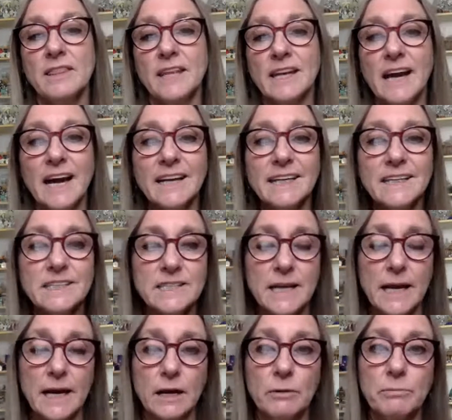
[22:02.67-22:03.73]
then I need to
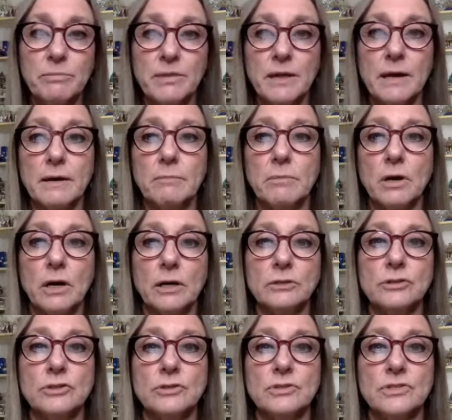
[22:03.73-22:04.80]
help them
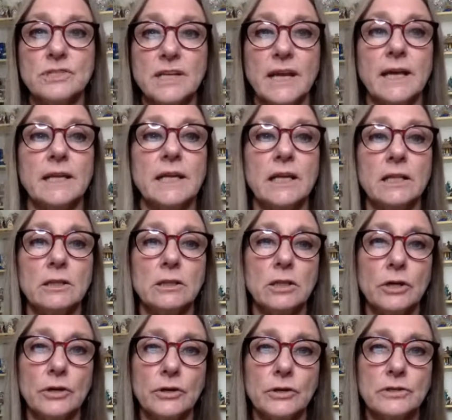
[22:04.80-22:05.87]
understand and
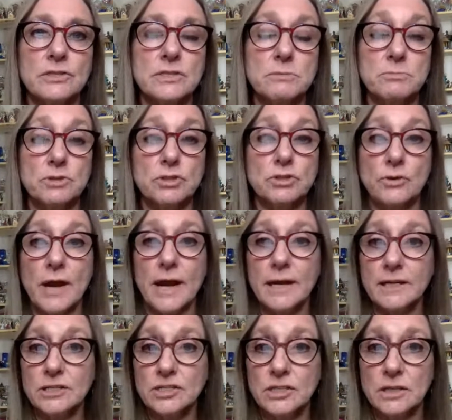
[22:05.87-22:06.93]
learn some
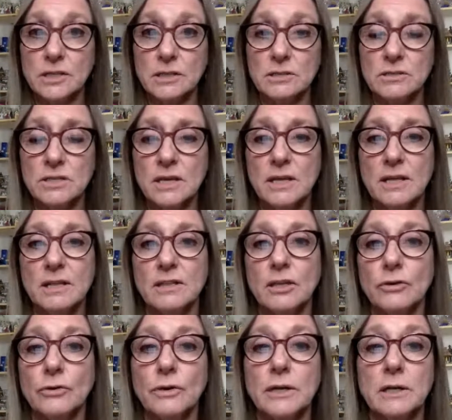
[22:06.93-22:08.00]
strategies that
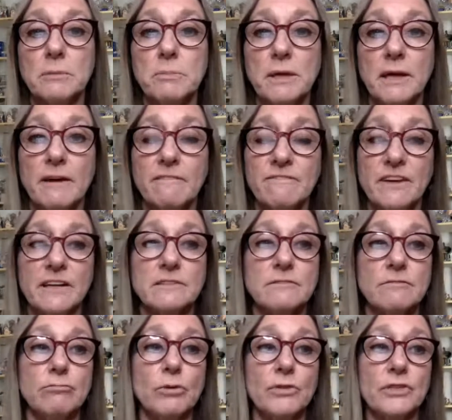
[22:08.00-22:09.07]
are going to be
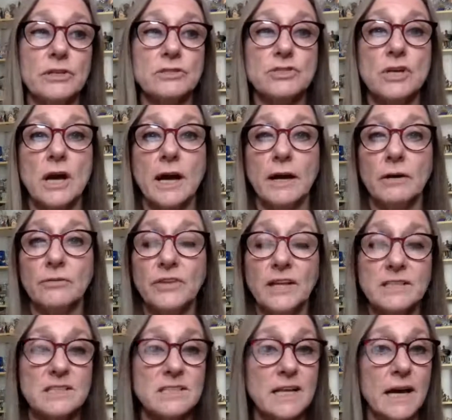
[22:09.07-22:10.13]
effective with a child
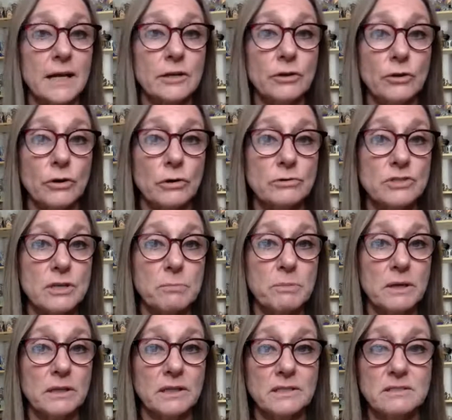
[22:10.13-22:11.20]
that's not
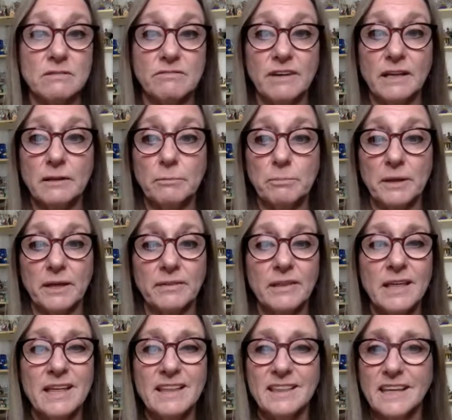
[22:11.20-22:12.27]
neurotypically developing.
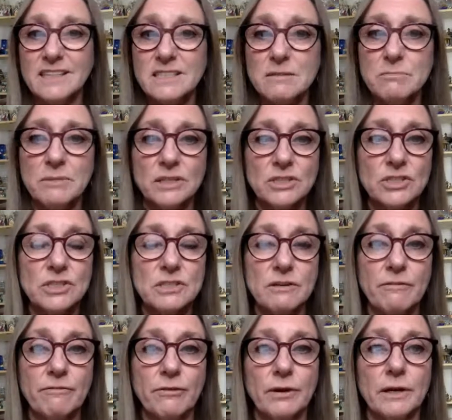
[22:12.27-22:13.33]
That's a much
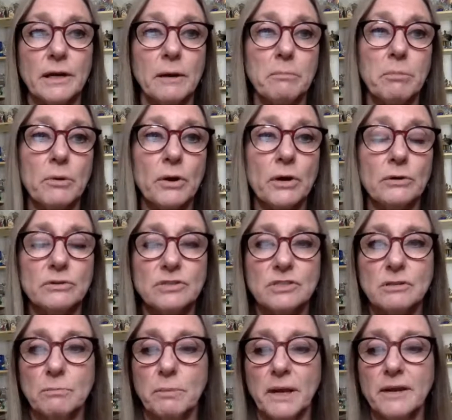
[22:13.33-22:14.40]
different approach
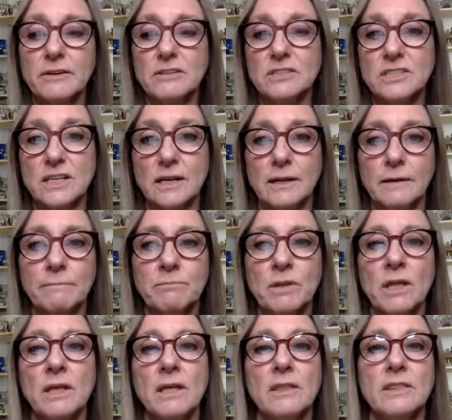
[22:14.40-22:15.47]
to parenting
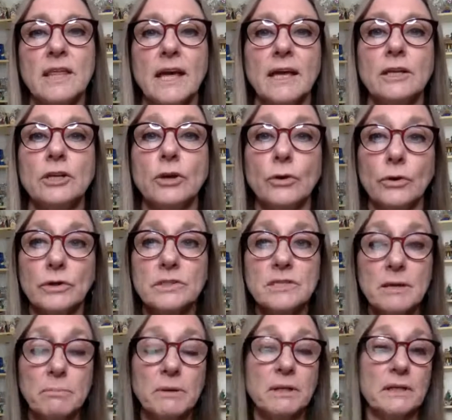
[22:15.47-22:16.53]
than your
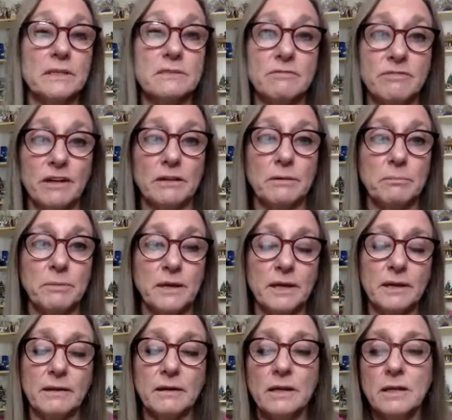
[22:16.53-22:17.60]
typically
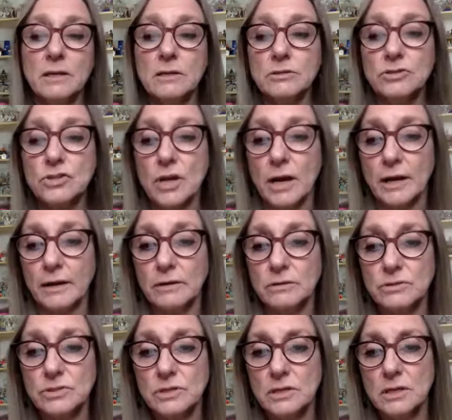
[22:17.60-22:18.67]
developing
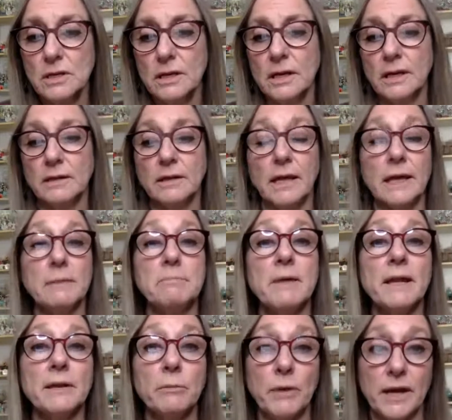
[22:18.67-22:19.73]
child. And in
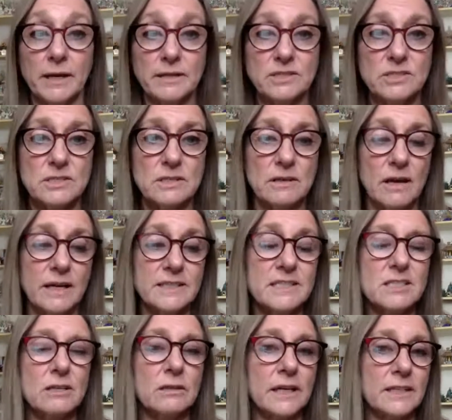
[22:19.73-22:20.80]
many ways, I
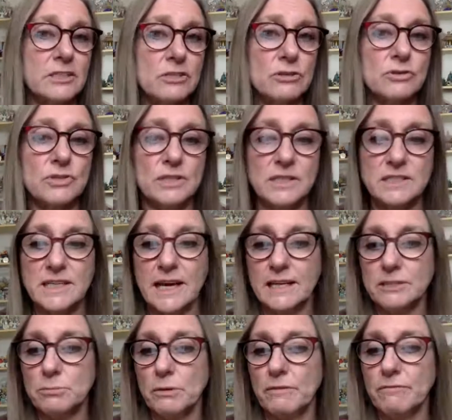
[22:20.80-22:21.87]
still like to use an
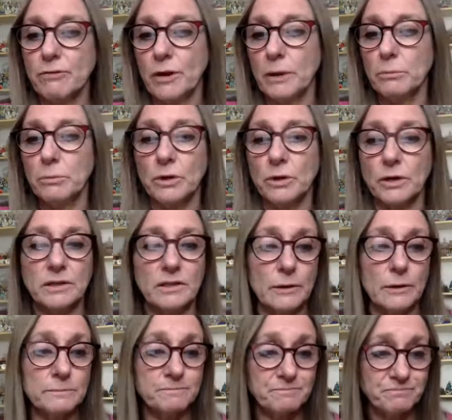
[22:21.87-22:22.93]
attachment framework,
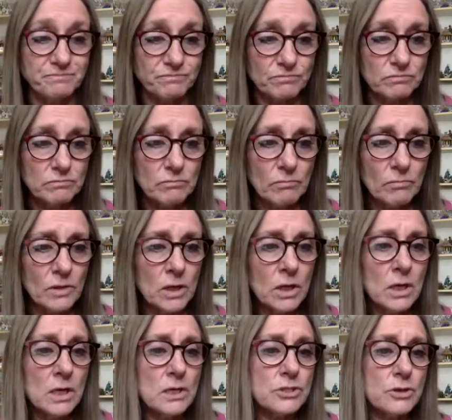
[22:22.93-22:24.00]
though.
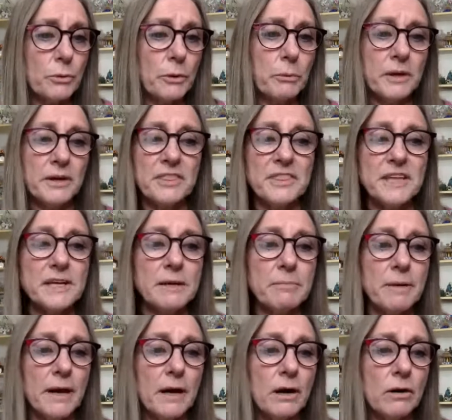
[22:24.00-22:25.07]
So we want to think
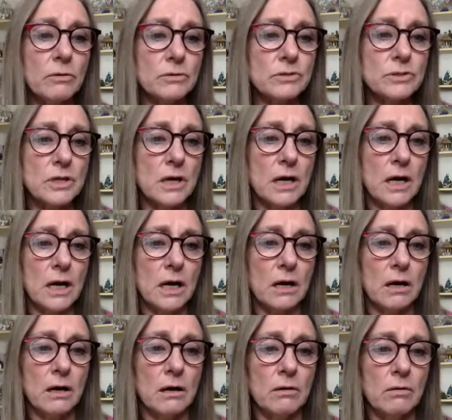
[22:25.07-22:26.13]
about
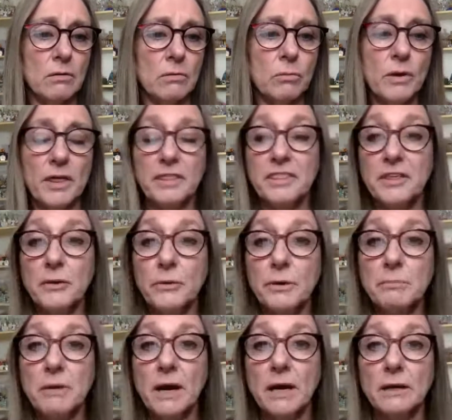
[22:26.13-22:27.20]
what theory
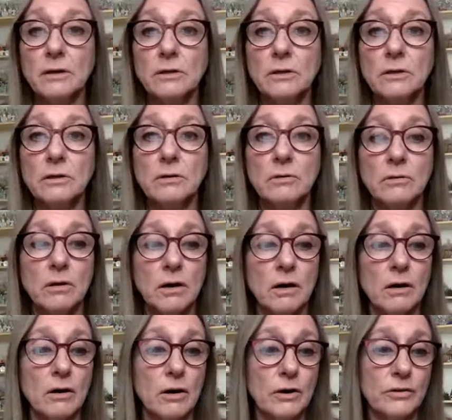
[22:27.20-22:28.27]
model
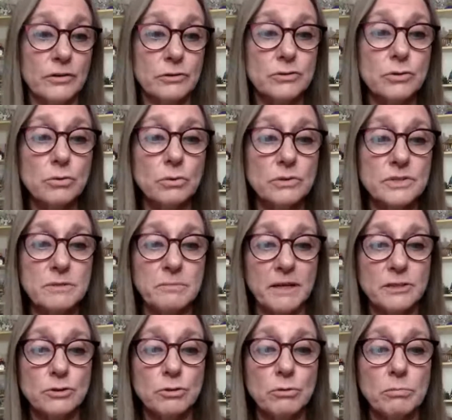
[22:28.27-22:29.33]
are the tools in my
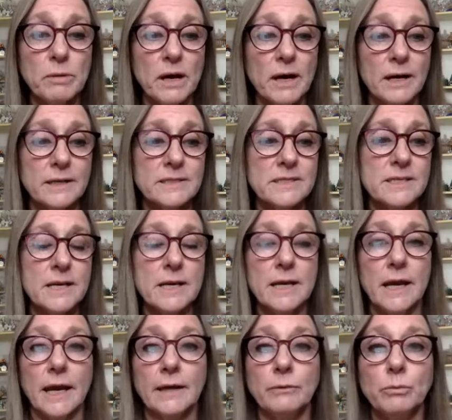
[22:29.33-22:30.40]
toolbox,
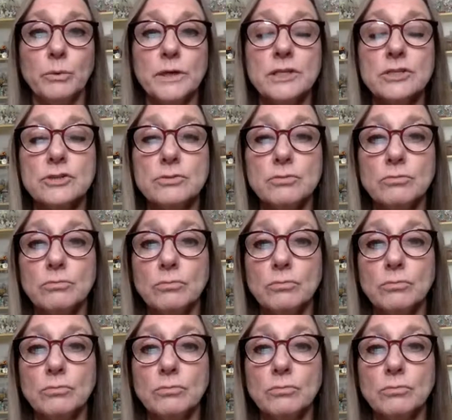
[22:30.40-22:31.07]
and which